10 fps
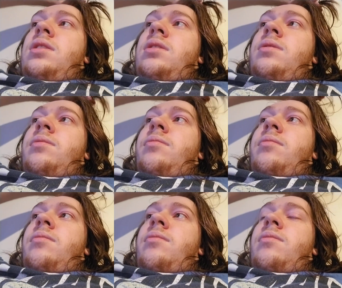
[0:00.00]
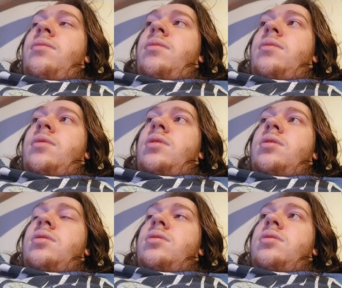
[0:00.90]

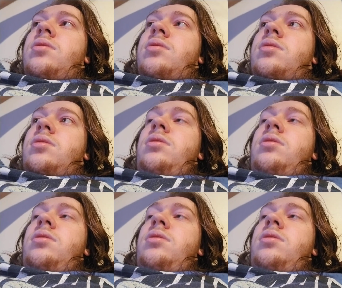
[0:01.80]
No one is speaking in this clip.